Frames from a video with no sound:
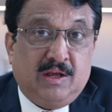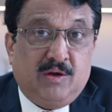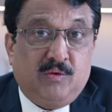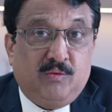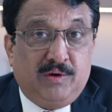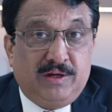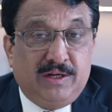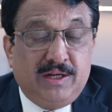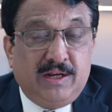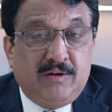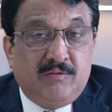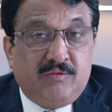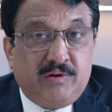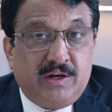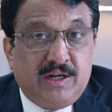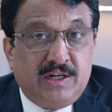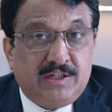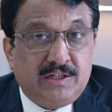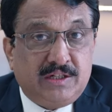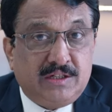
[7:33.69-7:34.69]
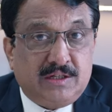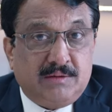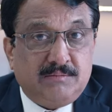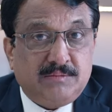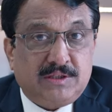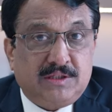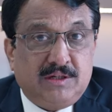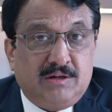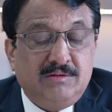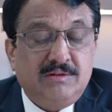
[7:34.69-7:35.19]
When inflation
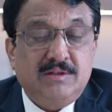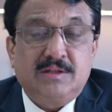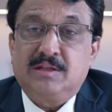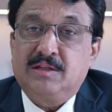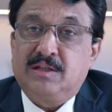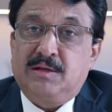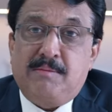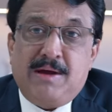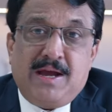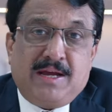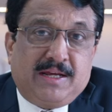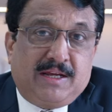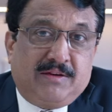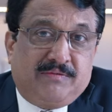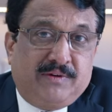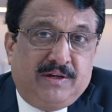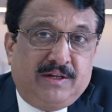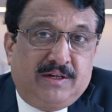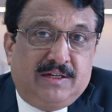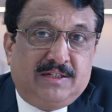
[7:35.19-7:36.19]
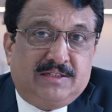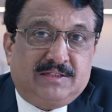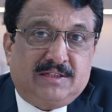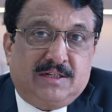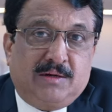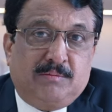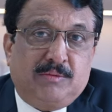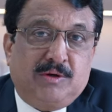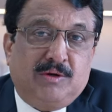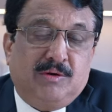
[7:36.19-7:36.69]
comes down, the bank FD rates
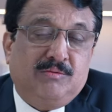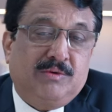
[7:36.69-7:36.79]
come down.